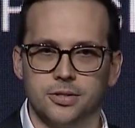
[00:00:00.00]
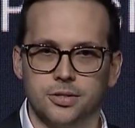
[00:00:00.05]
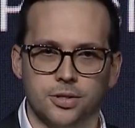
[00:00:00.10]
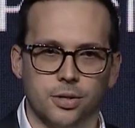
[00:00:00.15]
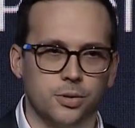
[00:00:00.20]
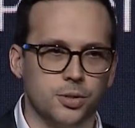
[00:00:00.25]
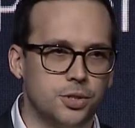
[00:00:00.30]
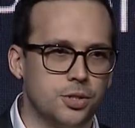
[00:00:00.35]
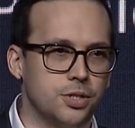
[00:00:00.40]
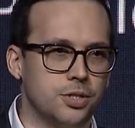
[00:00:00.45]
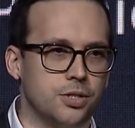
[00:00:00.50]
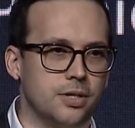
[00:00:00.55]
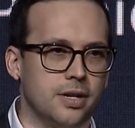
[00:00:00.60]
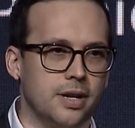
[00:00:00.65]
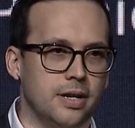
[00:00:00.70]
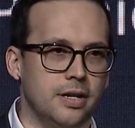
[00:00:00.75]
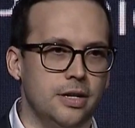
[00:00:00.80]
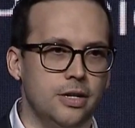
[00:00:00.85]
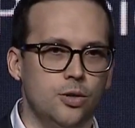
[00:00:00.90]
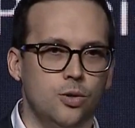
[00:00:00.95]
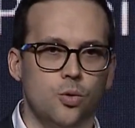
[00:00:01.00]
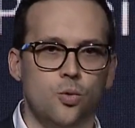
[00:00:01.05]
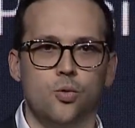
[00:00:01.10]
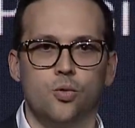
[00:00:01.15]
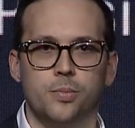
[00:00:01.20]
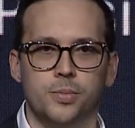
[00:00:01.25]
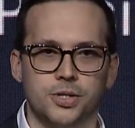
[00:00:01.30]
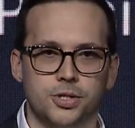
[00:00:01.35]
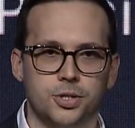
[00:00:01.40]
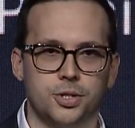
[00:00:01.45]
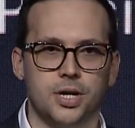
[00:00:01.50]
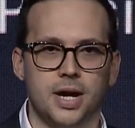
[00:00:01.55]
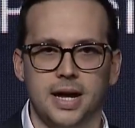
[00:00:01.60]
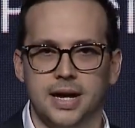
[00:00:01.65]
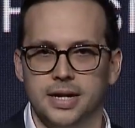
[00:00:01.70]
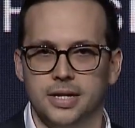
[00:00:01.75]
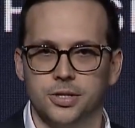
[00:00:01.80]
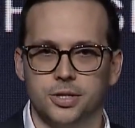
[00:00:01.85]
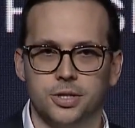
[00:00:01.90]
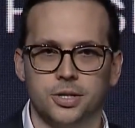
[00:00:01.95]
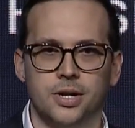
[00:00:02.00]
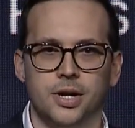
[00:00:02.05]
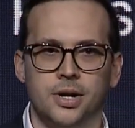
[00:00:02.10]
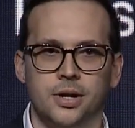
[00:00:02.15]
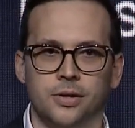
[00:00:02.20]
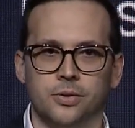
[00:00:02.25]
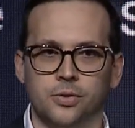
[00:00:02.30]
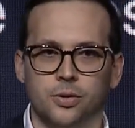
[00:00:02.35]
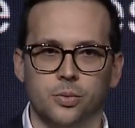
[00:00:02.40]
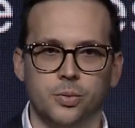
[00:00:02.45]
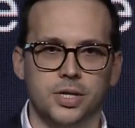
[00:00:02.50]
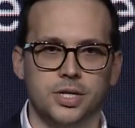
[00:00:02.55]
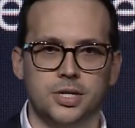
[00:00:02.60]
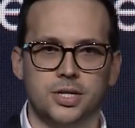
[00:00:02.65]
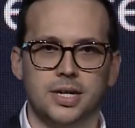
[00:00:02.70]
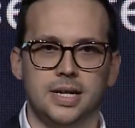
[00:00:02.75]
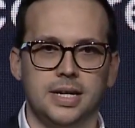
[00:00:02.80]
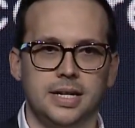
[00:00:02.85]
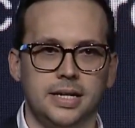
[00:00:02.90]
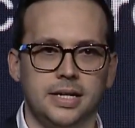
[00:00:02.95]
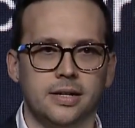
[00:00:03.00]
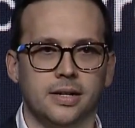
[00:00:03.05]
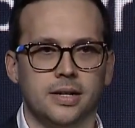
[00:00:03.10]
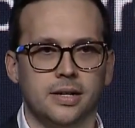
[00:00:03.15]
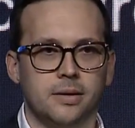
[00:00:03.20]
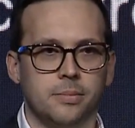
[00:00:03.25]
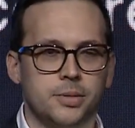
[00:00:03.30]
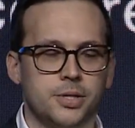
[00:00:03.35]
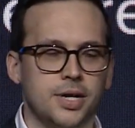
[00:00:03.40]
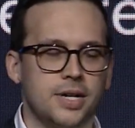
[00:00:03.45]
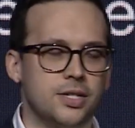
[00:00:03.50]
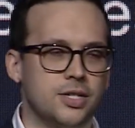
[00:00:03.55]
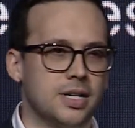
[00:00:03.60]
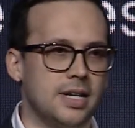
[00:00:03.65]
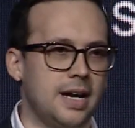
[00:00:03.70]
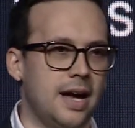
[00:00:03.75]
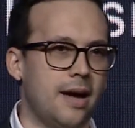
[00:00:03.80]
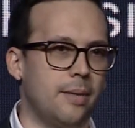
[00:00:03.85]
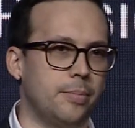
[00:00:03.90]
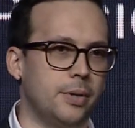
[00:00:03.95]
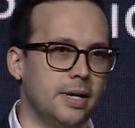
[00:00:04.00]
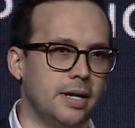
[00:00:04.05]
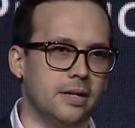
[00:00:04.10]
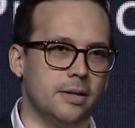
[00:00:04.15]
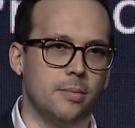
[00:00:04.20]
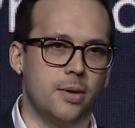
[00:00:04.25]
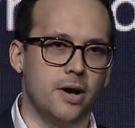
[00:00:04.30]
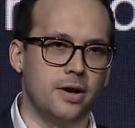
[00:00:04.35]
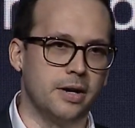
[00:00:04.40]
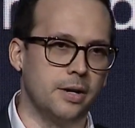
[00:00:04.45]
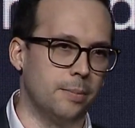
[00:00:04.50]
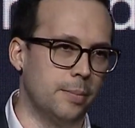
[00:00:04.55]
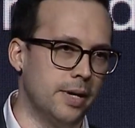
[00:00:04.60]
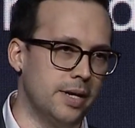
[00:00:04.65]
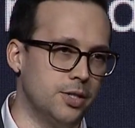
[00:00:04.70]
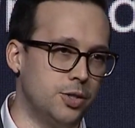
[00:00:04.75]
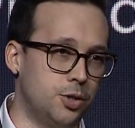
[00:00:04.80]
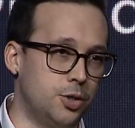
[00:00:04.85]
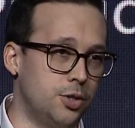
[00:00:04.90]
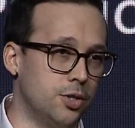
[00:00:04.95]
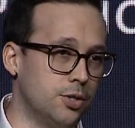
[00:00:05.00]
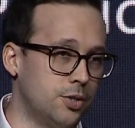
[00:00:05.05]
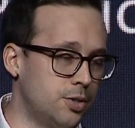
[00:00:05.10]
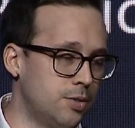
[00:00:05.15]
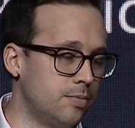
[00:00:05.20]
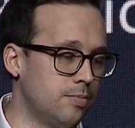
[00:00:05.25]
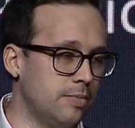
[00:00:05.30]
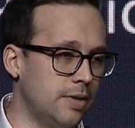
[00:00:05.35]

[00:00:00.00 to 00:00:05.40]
So it's just an enormous change that we see potentially happening in the marketplace just